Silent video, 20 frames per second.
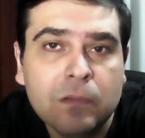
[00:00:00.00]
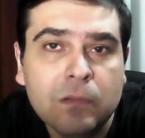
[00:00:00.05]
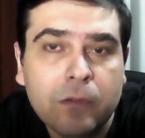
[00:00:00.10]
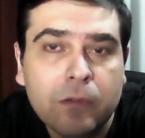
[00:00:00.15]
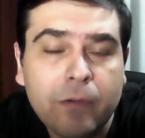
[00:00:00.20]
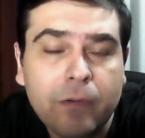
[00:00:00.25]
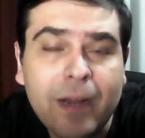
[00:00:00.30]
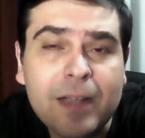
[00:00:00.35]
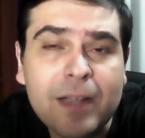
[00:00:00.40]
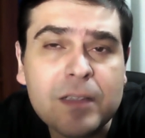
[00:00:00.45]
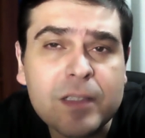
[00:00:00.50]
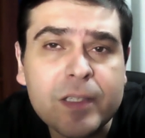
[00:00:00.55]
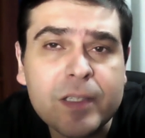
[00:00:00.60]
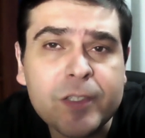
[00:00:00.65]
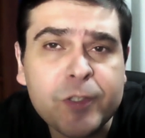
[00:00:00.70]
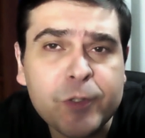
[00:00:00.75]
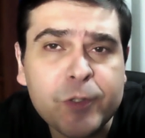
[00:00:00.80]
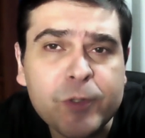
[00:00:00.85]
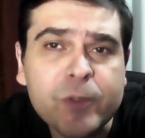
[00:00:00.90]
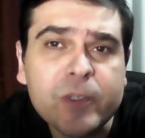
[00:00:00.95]
Rest
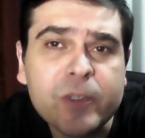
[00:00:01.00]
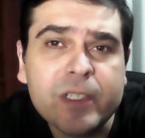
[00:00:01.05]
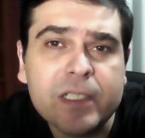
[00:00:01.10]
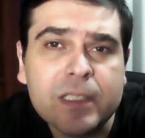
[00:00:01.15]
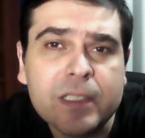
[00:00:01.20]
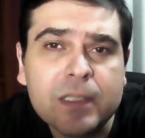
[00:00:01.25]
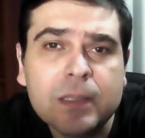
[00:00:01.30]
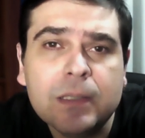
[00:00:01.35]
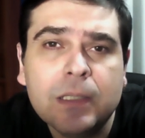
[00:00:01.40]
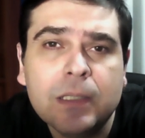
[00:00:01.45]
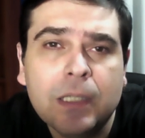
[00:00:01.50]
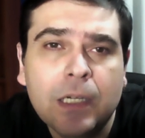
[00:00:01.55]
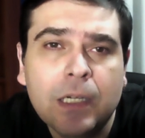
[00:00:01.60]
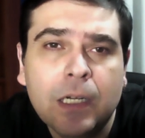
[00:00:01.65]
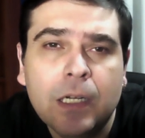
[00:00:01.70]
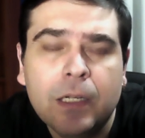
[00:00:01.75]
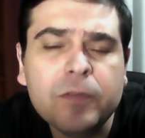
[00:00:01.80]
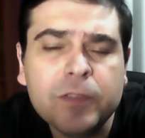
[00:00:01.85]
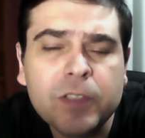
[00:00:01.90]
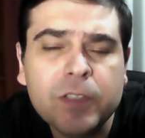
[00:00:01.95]
assured,
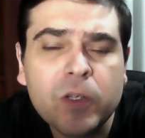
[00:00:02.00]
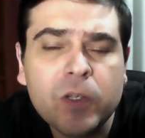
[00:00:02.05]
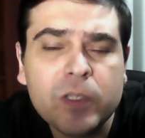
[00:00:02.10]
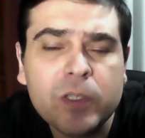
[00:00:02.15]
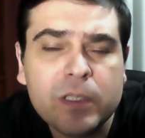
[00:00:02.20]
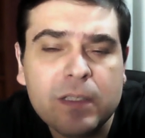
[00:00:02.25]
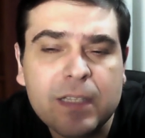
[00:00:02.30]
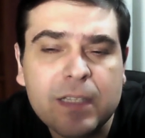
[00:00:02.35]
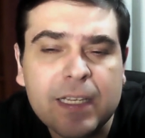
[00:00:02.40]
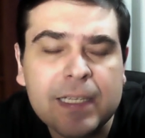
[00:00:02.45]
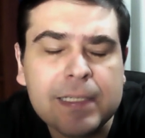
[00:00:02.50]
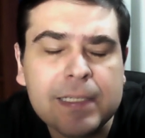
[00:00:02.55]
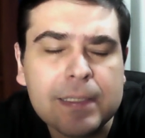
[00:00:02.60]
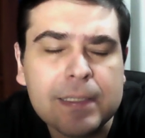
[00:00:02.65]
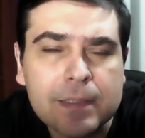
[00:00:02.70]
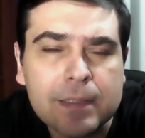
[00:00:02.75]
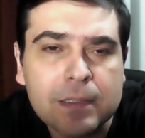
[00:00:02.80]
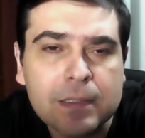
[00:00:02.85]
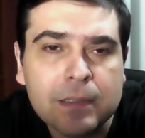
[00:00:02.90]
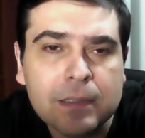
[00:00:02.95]
good
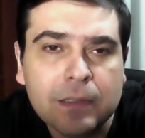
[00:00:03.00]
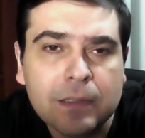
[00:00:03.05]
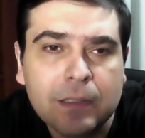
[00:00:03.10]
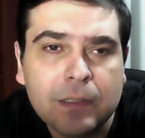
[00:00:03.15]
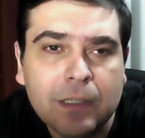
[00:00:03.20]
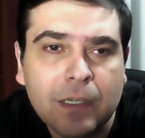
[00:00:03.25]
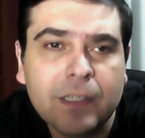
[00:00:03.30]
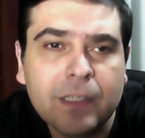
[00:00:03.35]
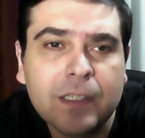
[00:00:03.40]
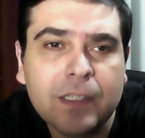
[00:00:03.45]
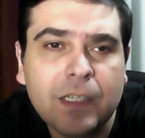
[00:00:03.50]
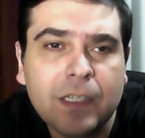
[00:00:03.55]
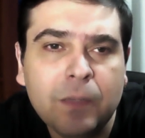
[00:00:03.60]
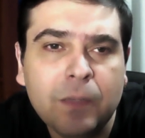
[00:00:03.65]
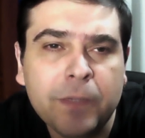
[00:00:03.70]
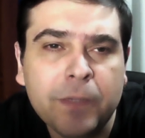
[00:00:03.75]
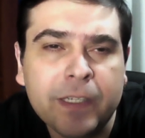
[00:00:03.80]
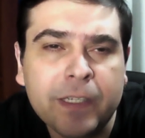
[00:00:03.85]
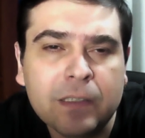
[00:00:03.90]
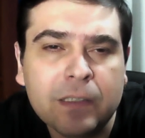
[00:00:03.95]
things are
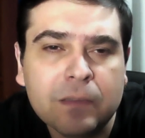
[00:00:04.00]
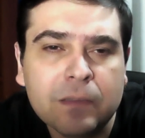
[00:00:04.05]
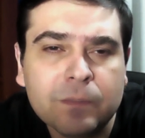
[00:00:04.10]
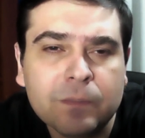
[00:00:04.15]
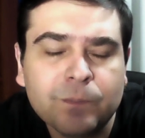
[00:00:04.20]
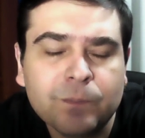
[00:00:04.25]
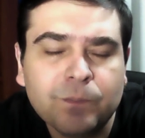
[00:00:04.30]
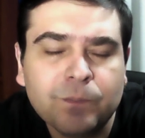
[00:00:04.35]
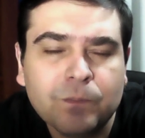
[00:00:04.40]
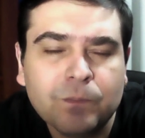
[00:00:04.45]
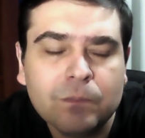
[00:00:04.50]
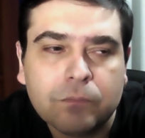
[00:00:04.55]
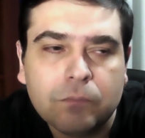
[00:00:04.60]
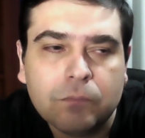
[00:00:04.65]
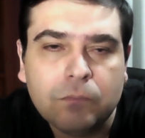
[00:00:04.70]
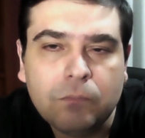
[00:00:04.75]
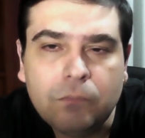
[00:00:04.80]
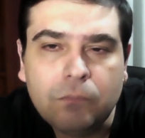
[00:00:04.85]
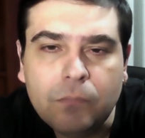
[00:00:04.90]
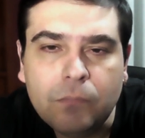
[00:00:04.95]
coming,
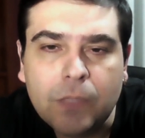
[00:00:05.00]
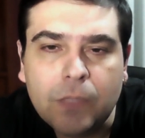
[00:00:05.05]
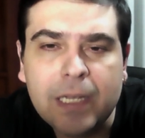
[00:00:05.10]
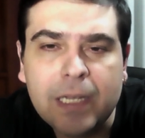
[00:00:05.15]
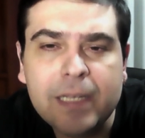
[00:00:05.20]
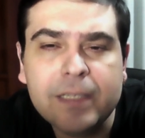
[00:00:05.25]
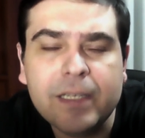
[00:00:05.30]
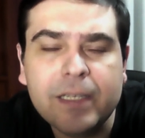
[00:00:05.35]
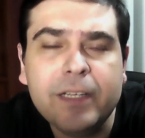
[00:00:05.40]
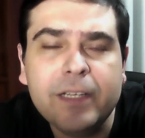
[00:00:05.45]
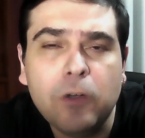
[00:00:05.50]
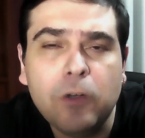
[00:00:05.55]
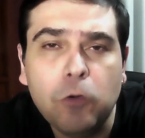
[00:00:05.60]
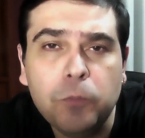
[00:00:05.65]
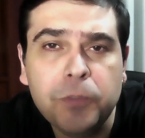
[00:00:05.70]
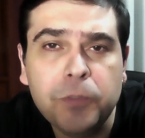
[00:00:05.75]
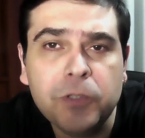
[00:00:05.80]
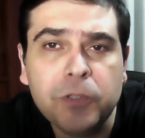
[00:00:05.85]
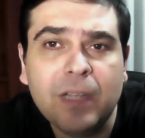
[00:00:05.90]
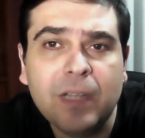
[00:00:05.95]
and I
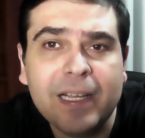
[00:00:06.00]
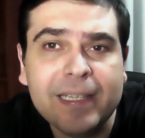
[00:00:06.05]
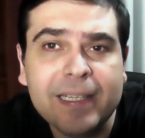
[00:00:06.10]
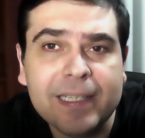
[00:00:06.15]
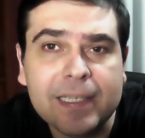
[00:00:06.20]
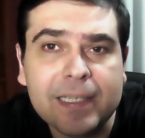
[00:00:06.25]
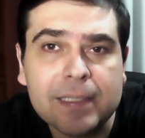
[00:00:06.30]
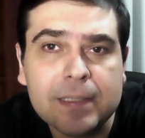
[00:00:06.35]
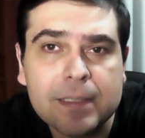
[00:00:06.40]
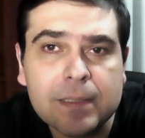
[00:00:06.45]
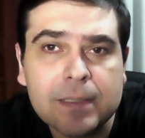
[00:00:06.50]
hope you like it.